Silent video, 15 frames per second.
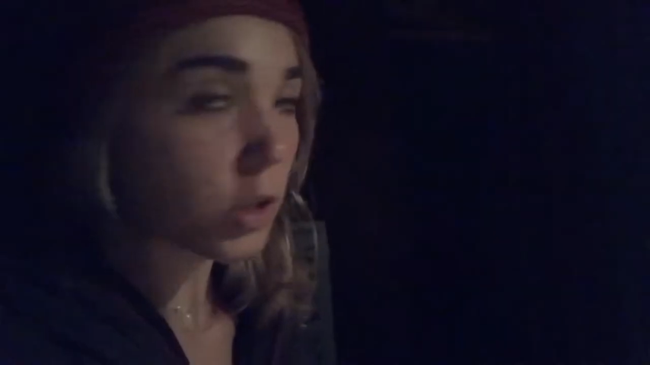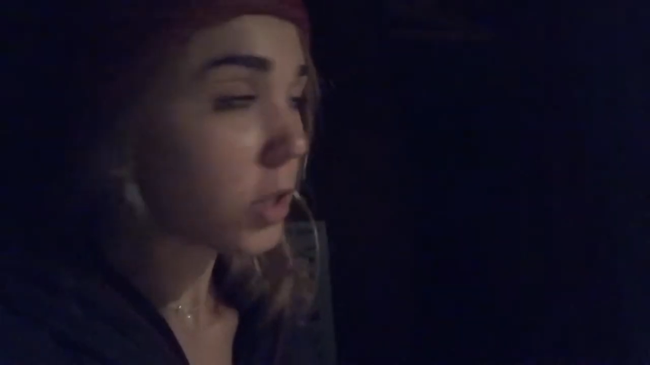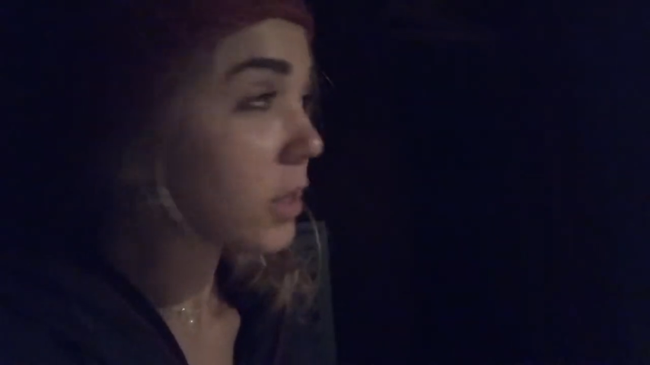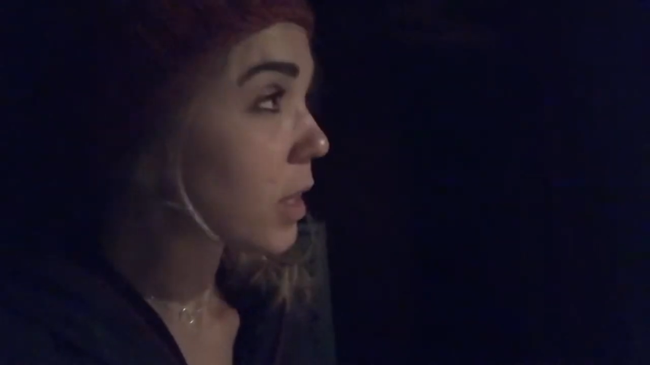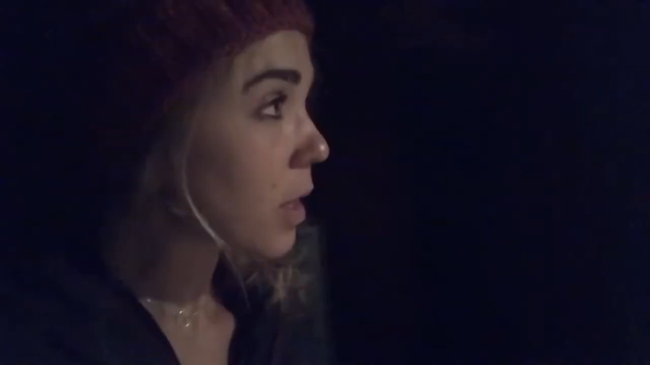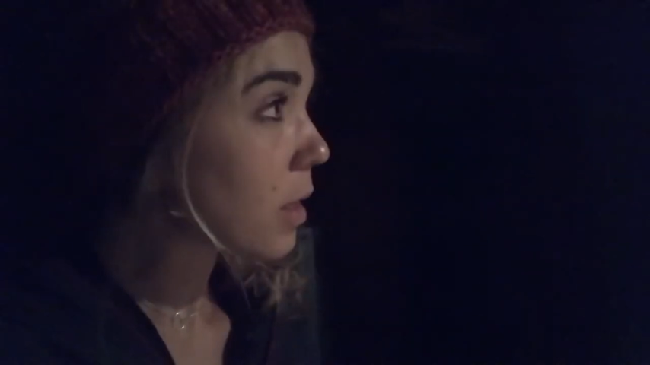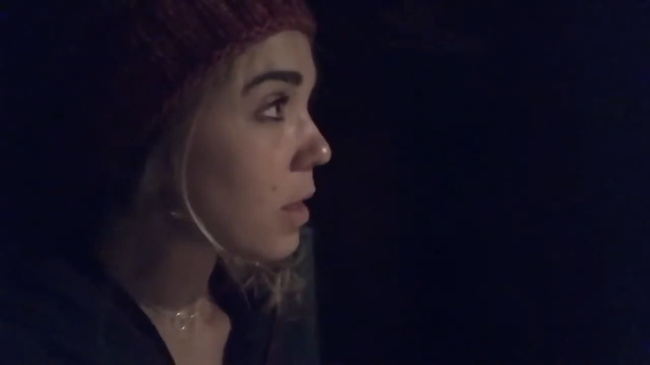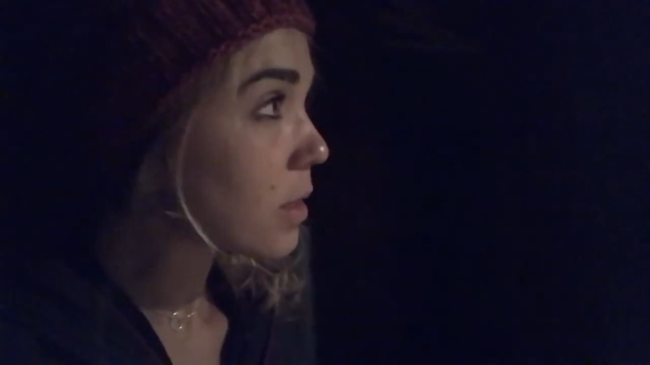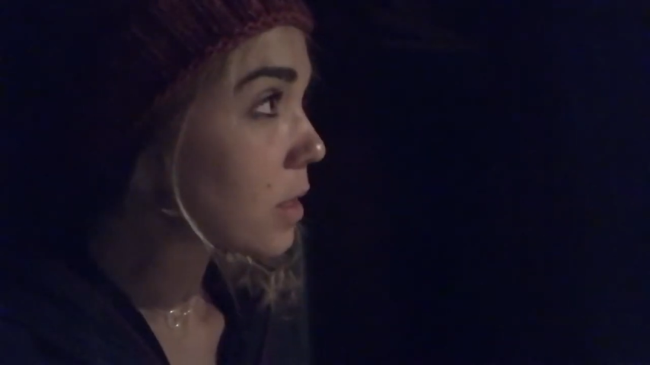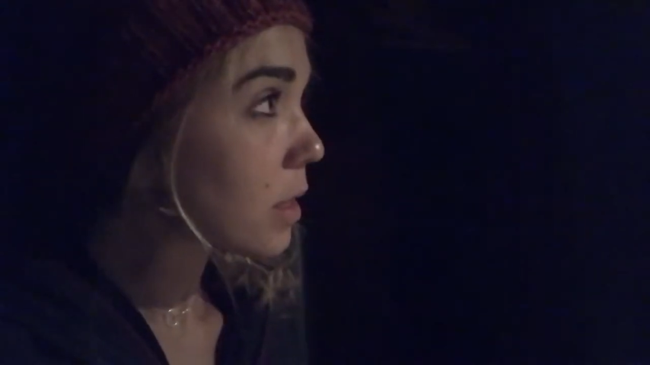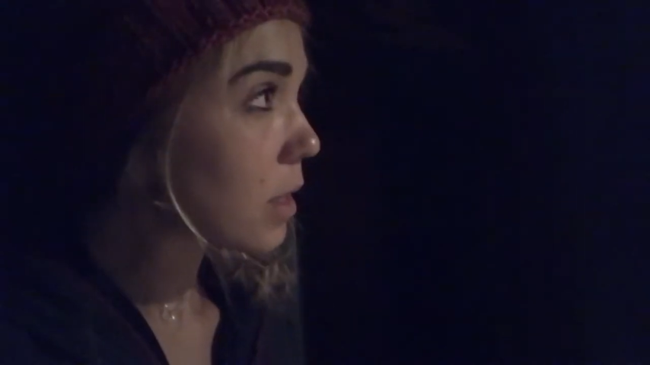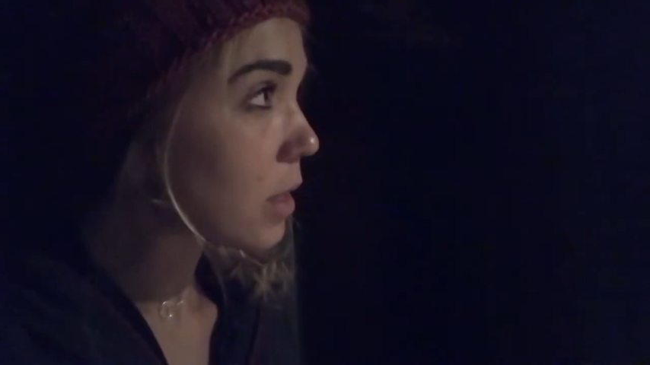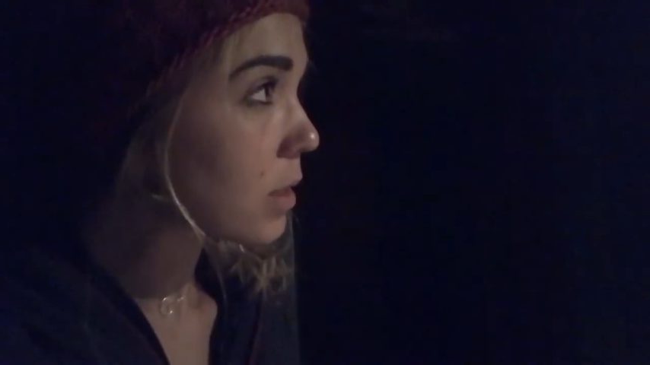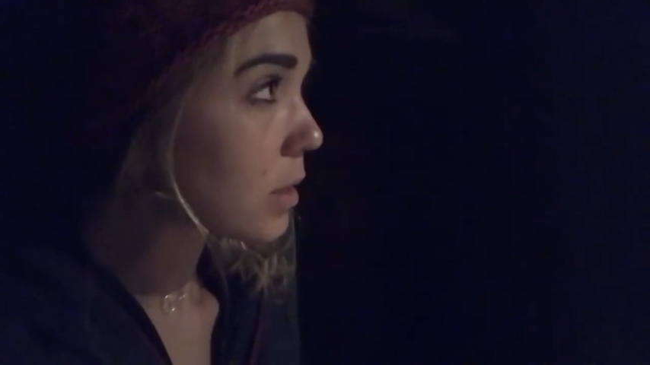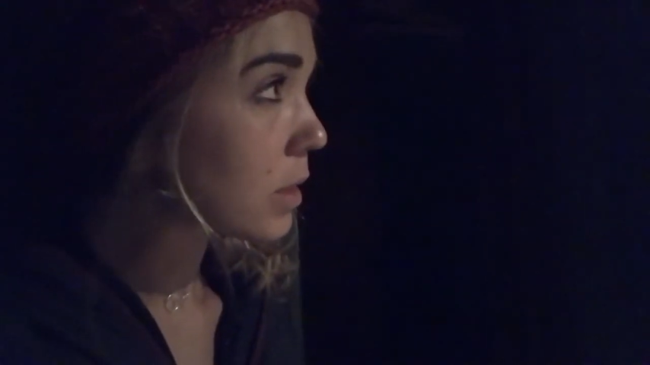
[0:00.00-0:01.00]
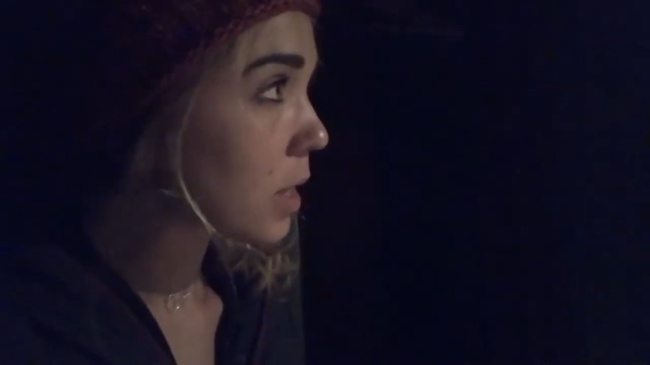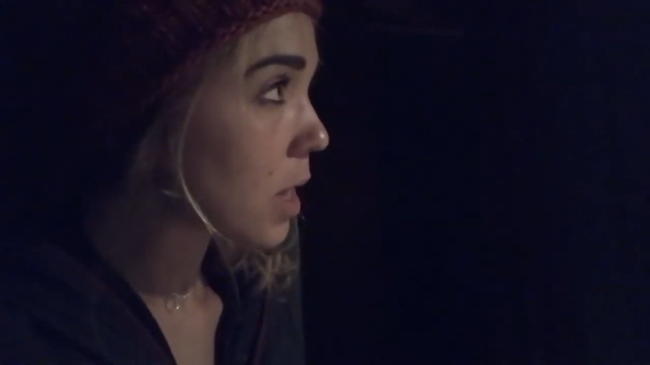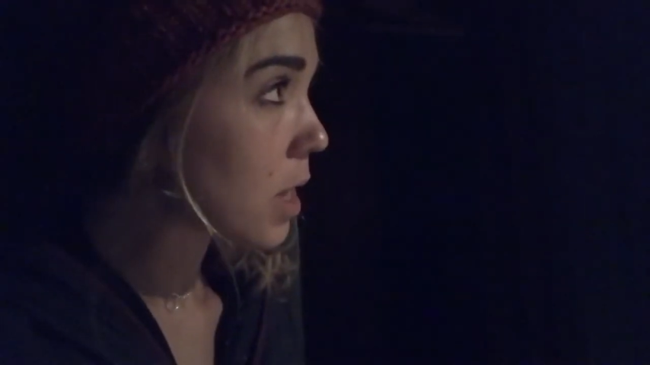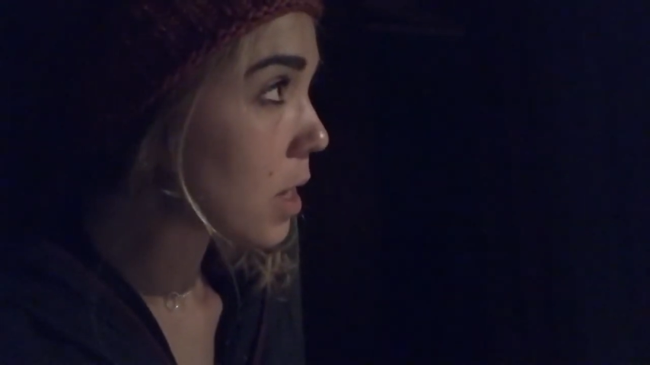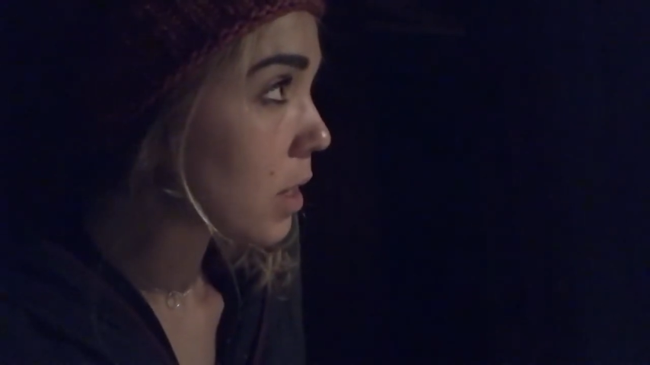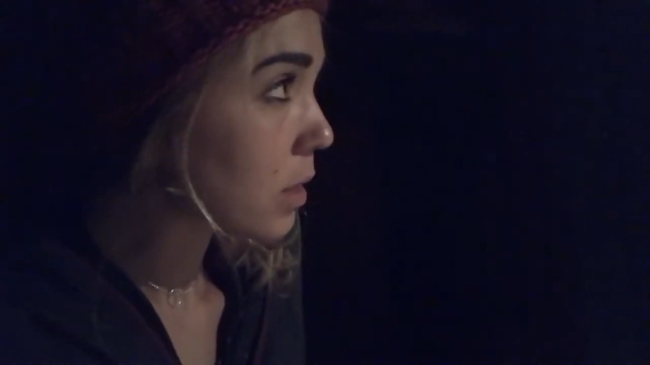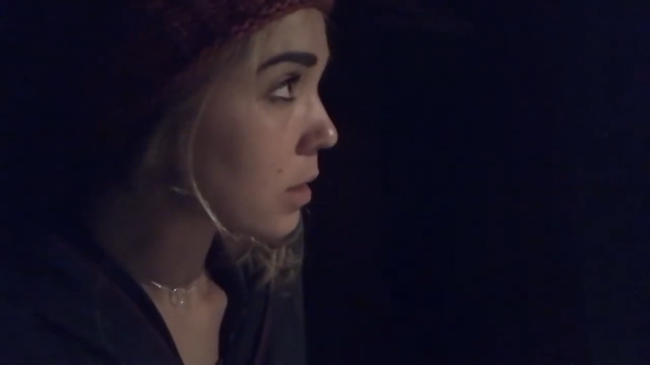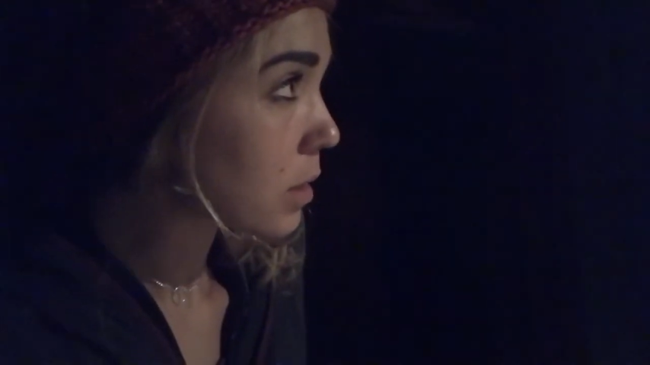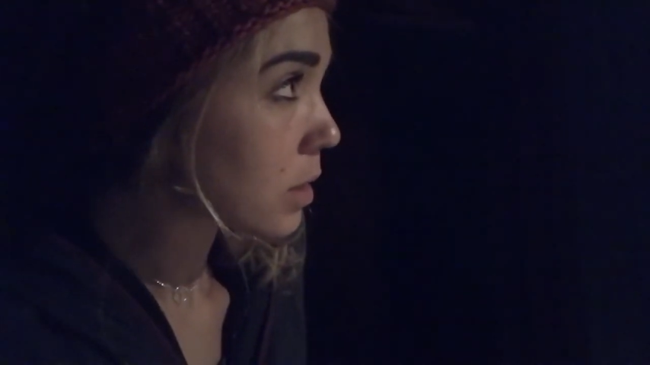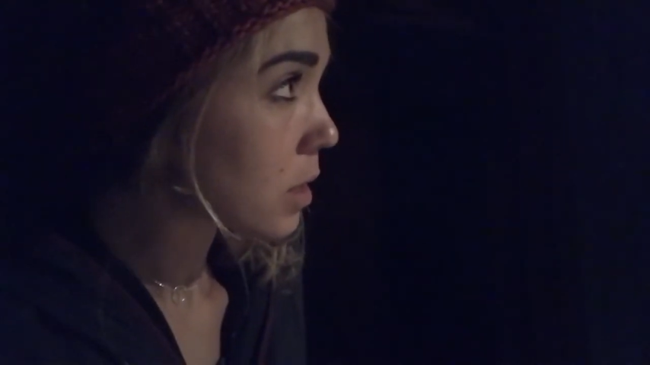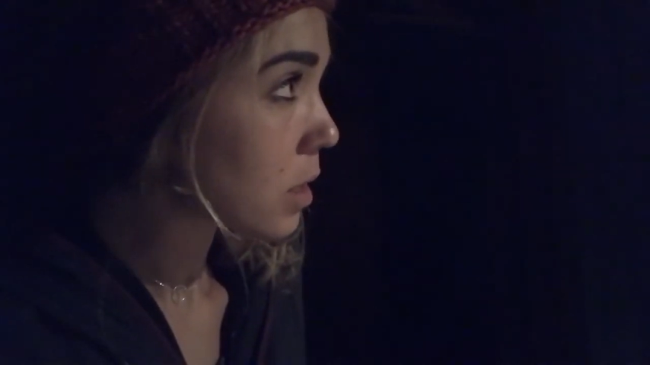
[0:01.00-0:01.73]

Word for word: Would you say there's at least six?